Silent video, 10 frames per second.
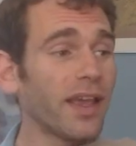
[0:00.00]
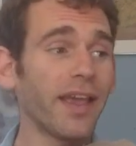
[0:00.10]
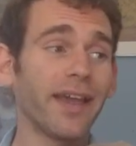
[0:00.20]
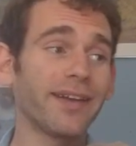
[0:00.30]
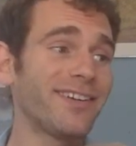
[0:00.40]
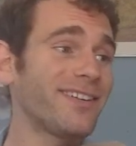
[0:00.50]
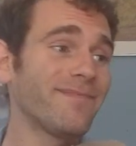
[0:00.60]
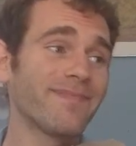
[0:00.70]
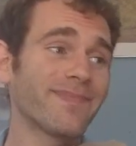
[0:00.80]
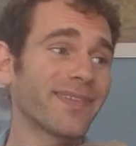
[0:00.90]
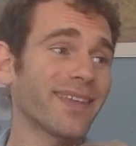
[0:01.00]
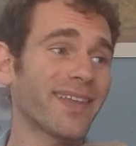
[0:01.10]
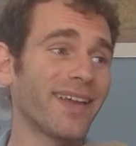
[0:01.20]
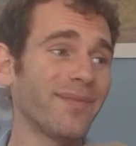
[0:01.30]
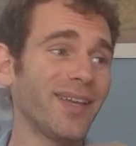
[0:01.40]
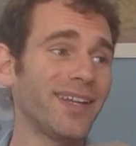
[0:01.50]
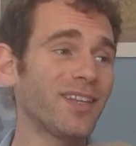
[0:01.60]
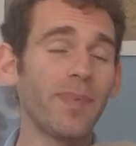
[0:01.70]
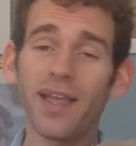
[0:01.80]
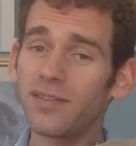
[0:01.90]
And I mean, it
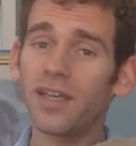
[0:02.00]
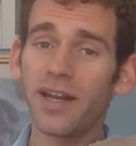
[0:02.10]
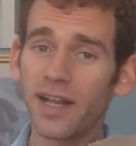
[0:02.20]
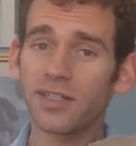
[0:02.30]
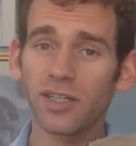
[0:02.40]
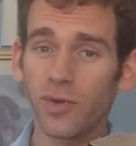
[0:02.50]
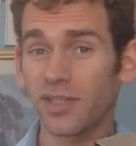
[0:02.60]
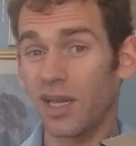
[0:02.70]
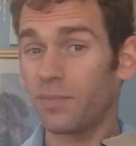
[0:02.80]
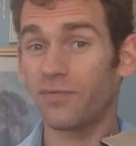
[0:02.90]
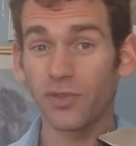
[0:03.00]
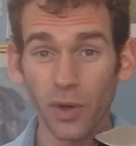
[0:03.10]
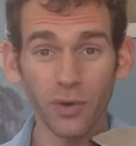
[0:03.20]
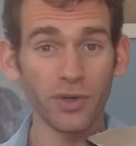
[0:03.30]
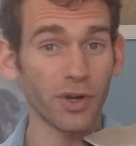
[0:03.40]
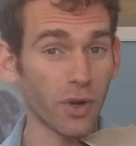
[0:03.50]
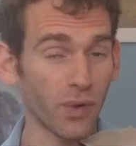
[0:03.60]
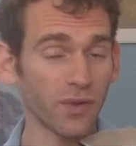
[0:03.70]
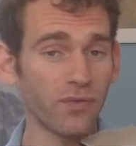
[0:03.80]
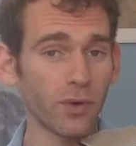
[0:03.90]
depends on actually what type of tone you're
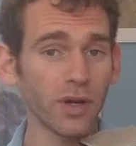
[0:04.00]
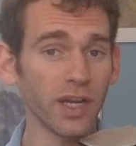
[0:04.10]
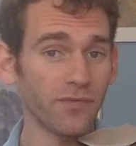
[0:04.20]
going for.